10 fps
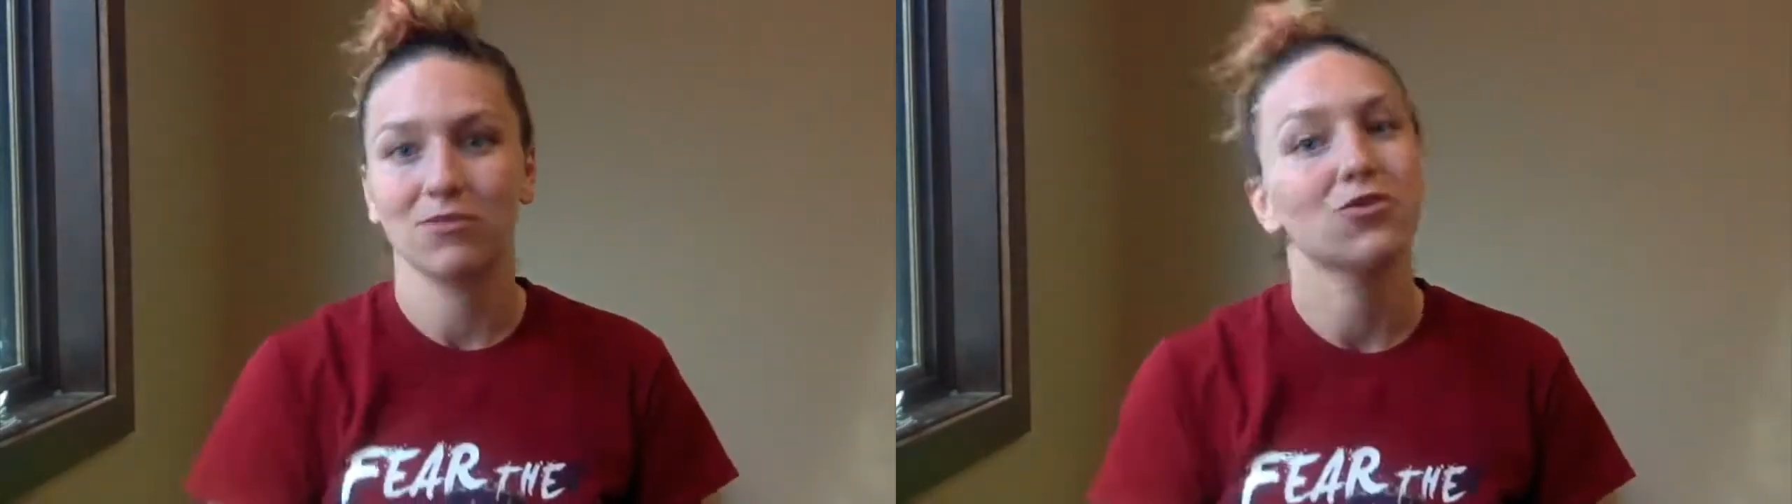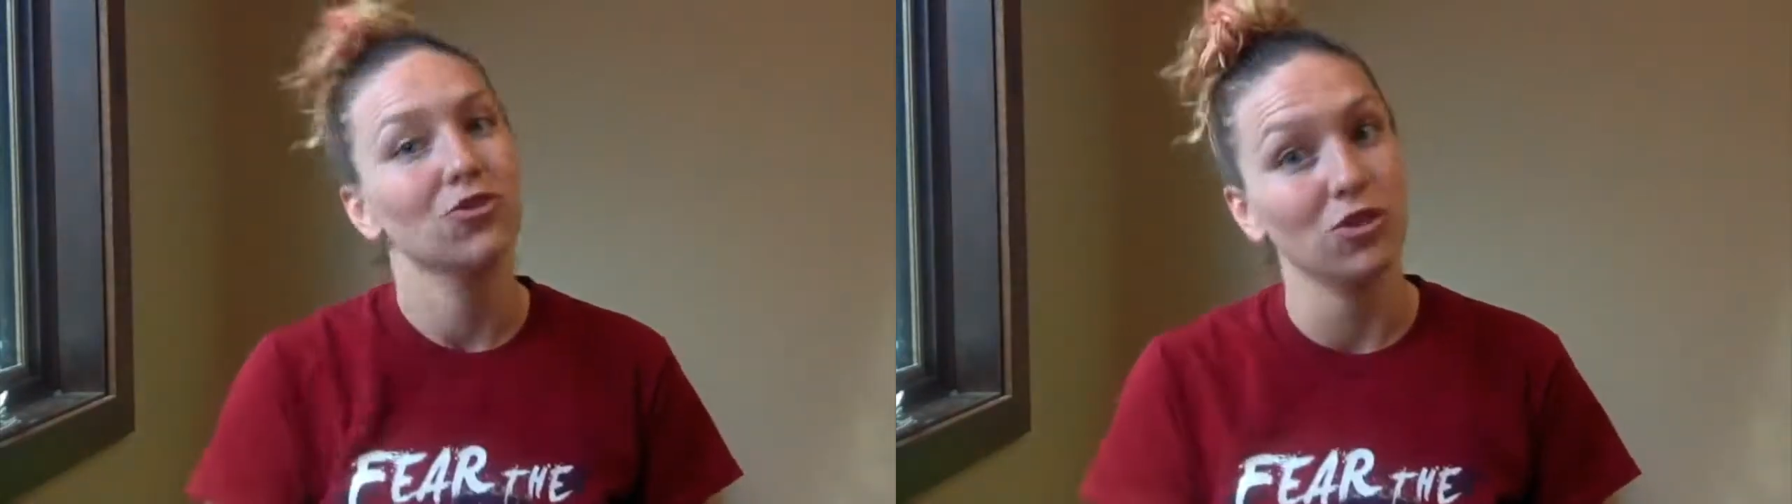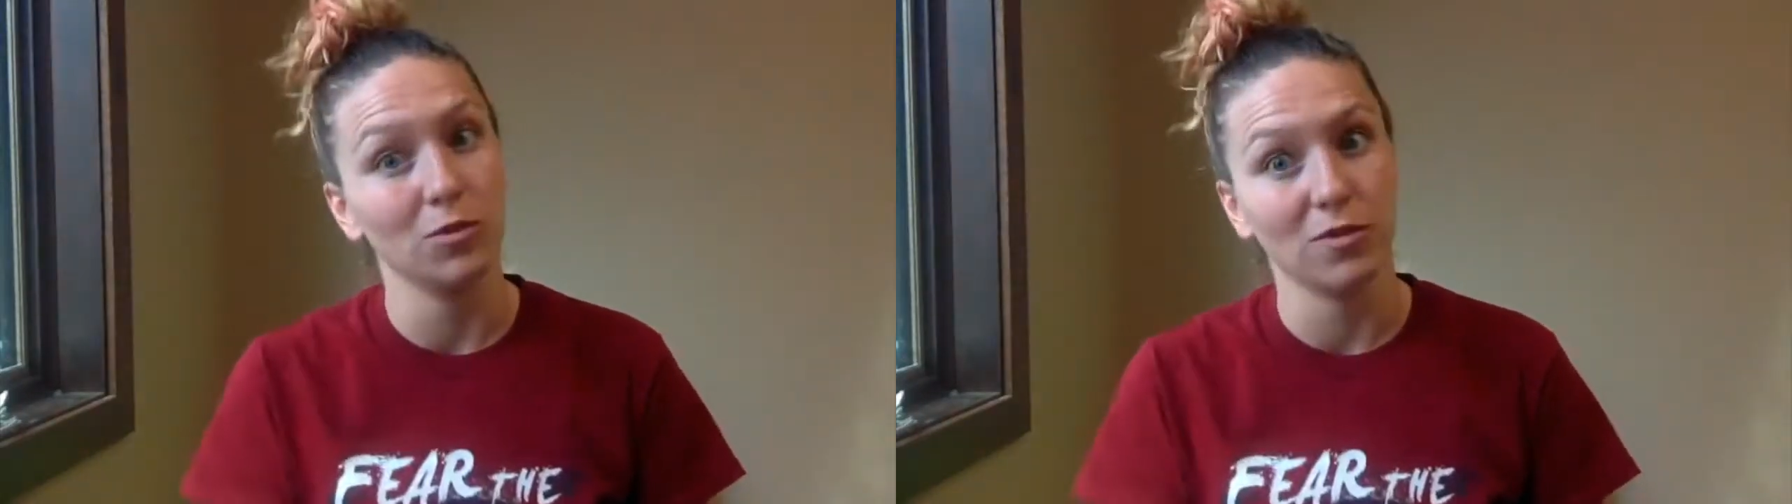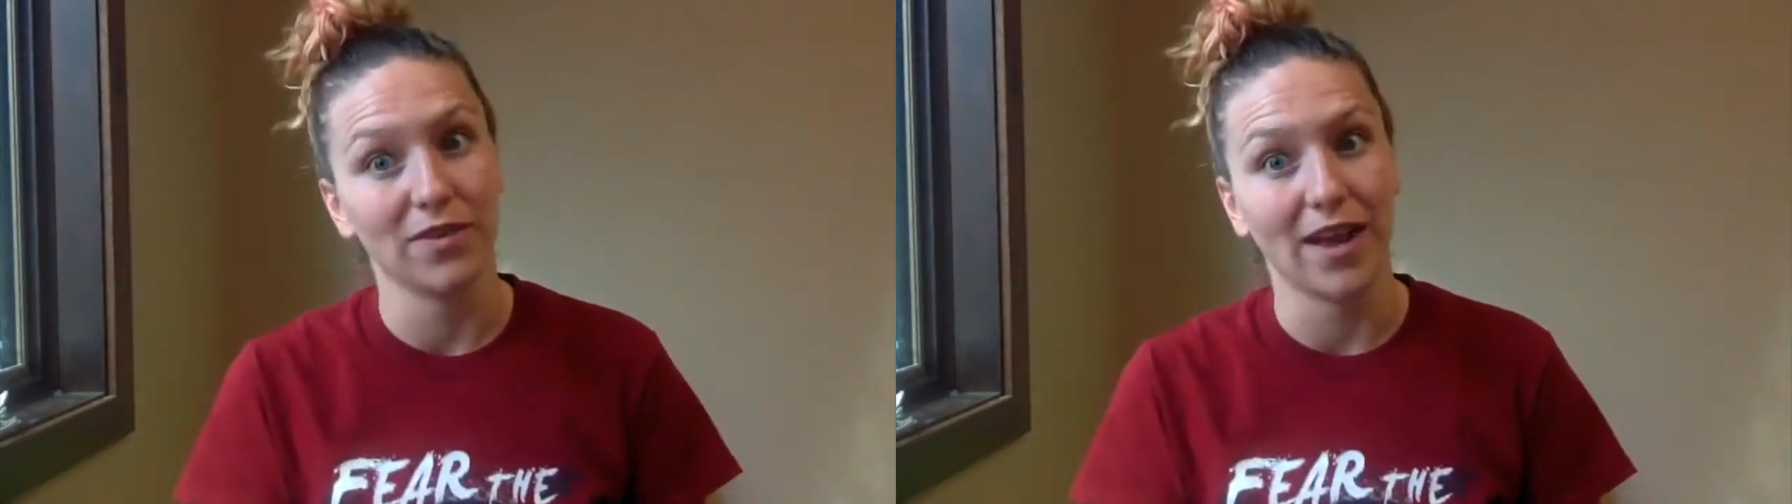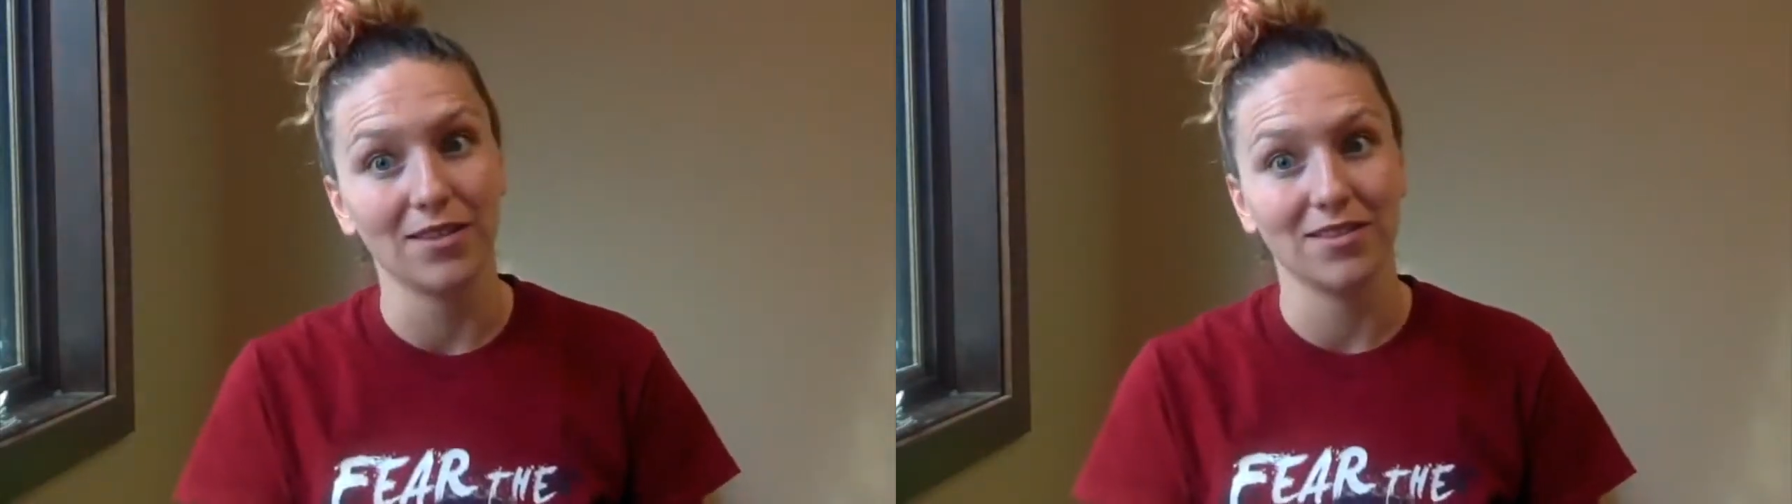super
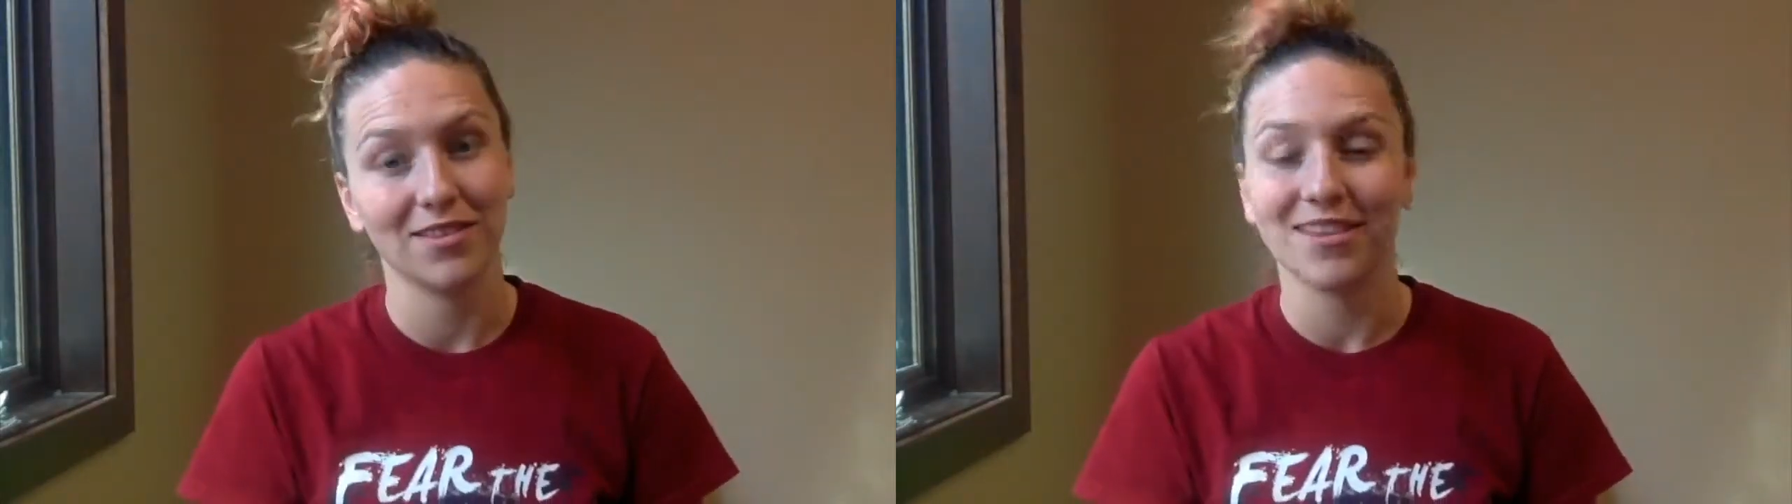fast.